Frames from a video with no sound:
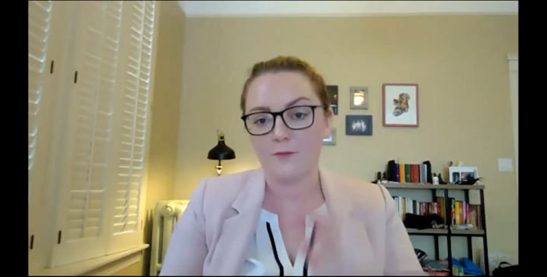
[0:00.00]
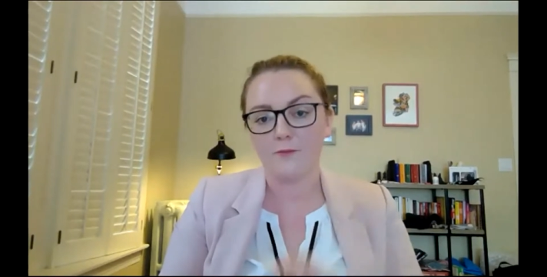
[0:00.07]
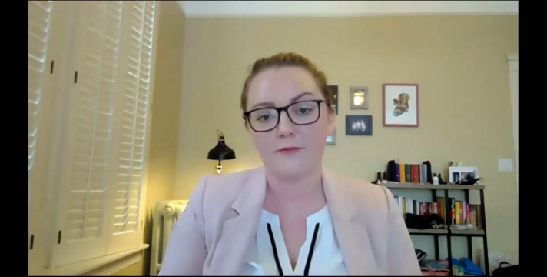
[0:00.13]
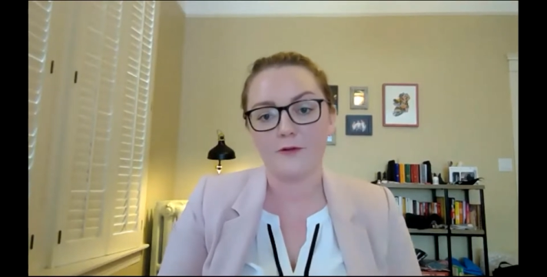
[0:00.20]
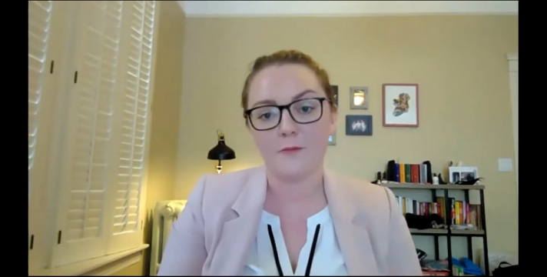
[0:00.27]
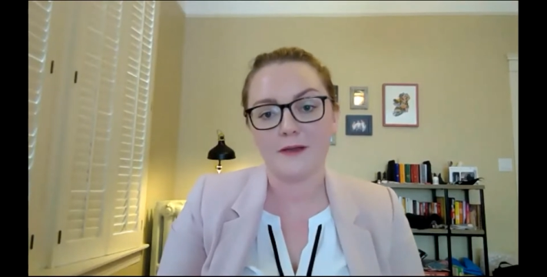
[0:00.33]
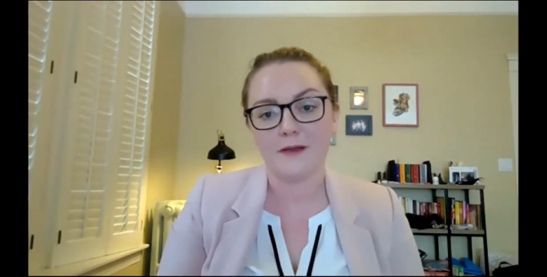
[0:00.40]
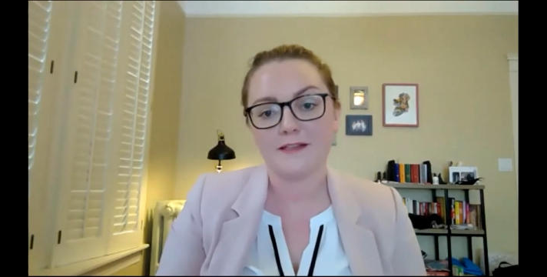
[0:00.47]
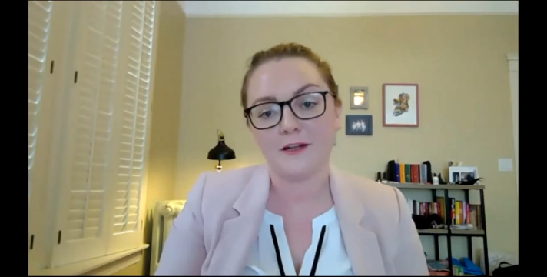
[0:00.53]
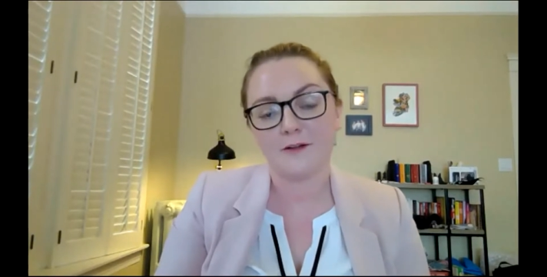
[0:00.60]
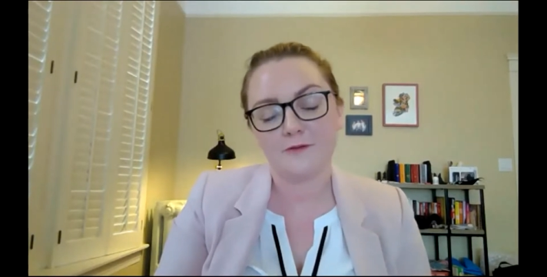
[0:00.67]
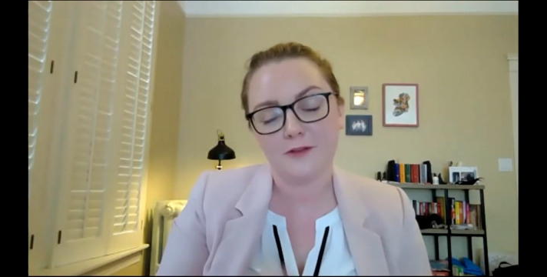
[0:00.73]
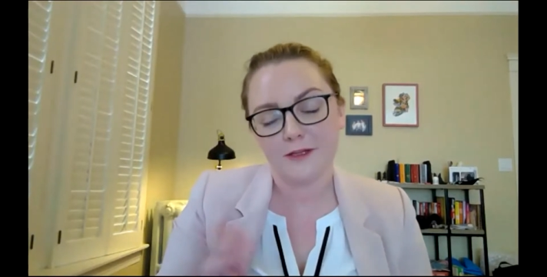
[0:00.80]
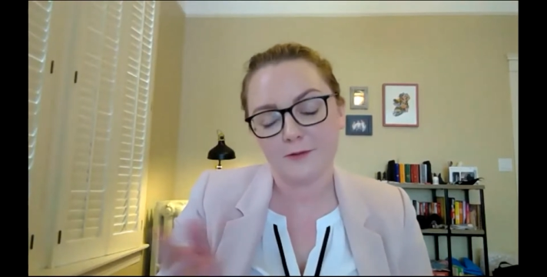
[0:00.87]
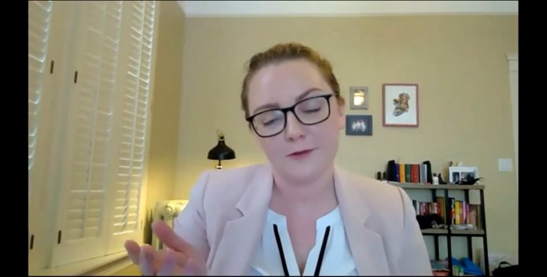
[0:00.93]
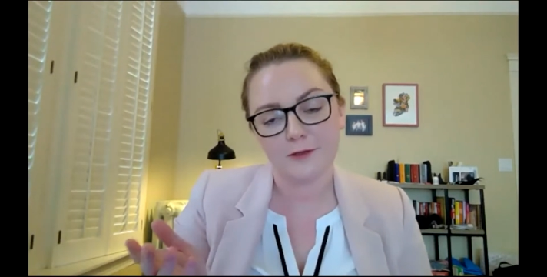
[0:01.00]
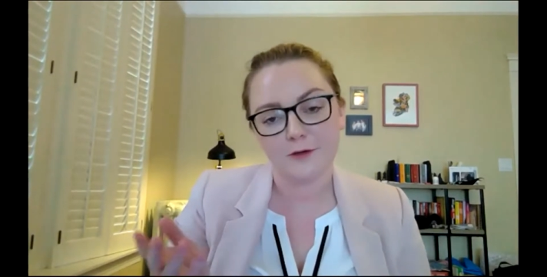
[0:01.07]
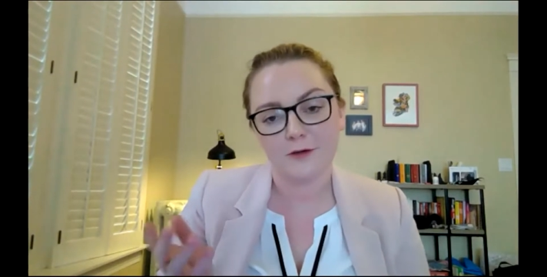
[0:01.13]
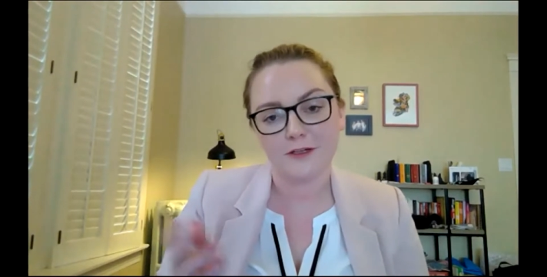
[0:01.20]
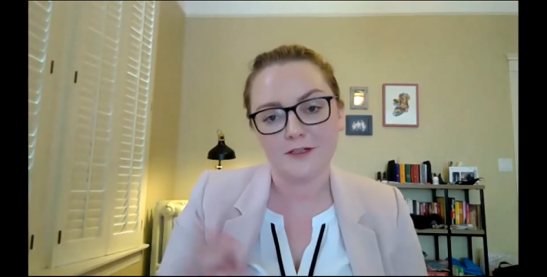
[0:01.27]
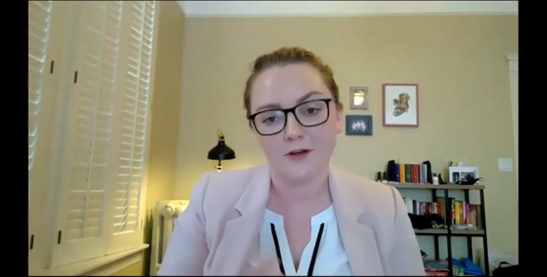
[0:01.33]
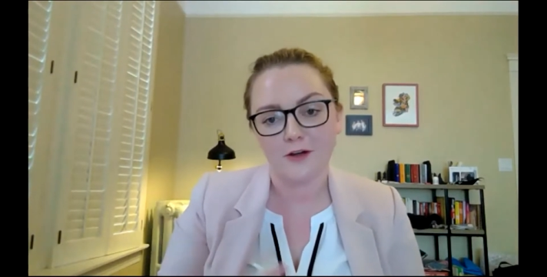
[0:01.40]
from myself, and then we'll go
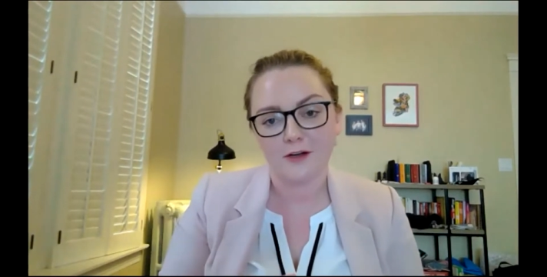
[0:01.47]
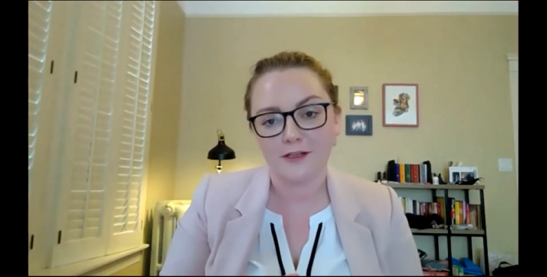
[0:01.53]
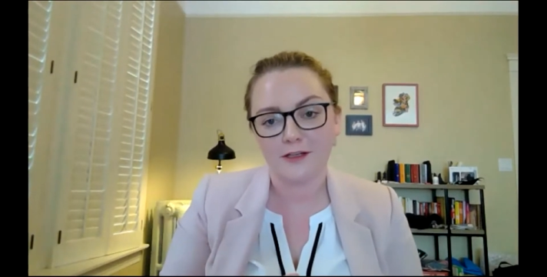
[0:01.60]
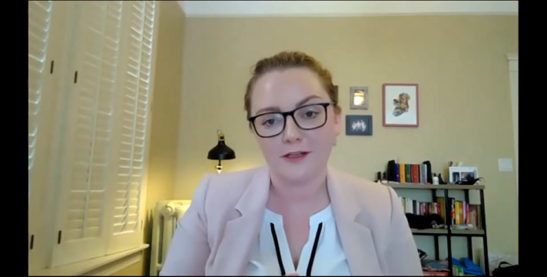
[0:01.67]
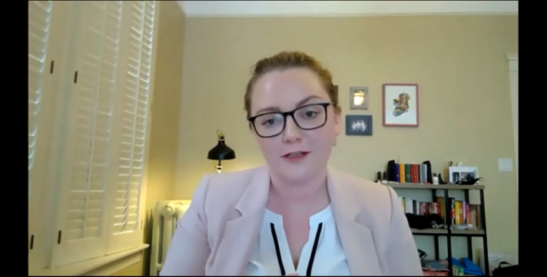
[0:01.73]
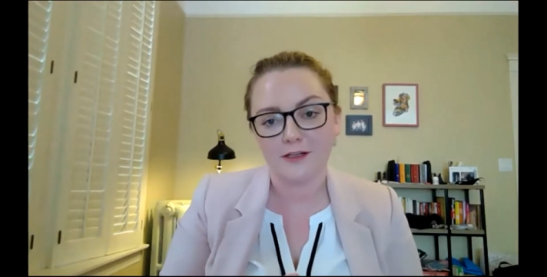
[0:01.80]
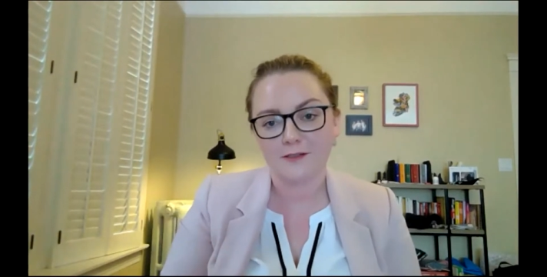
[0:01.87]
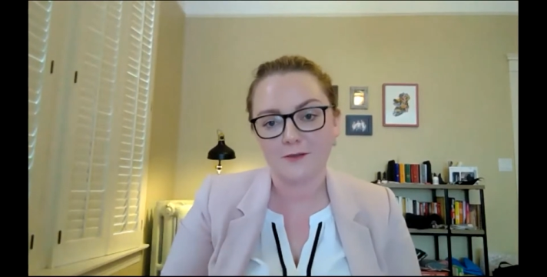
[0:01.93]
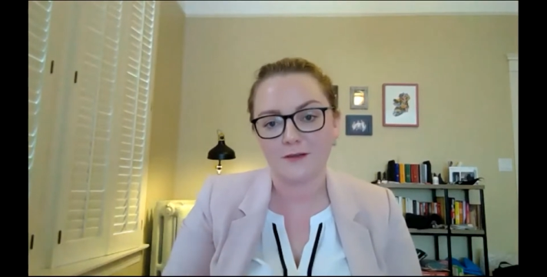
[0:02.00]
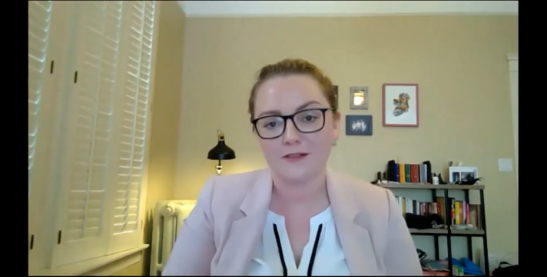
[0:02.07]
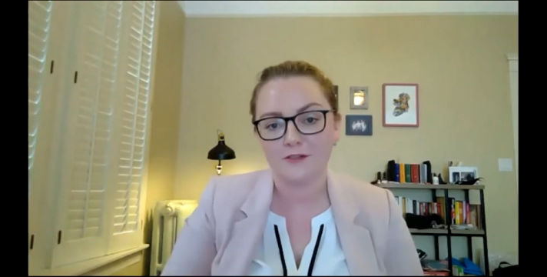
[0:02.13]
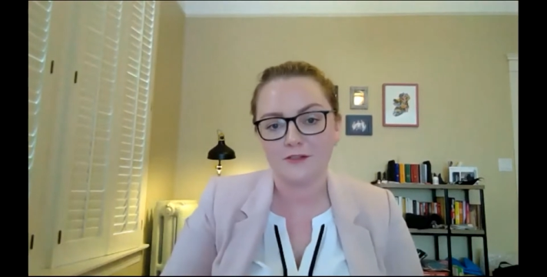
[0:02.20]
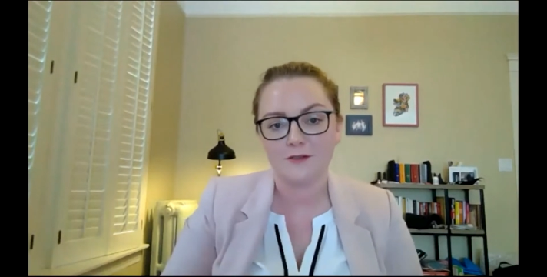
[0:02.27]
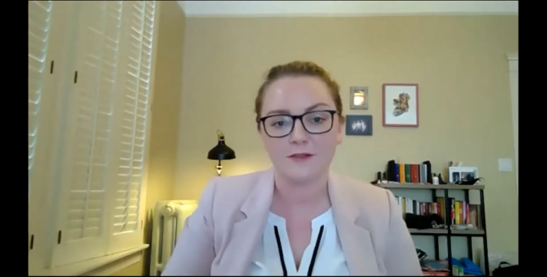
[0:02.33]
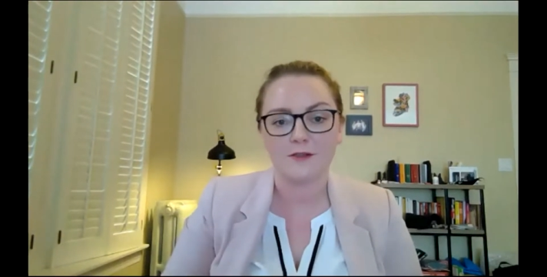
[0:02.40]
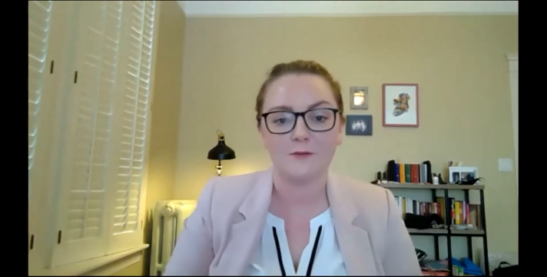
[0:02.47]
on to audience questions.